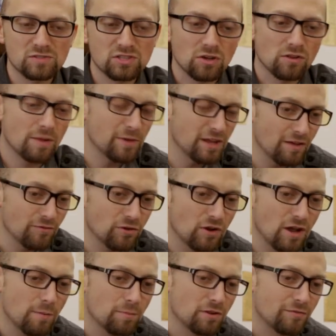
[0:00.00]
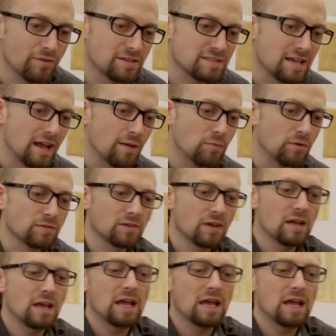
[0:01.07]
So let me give you a couple of examples.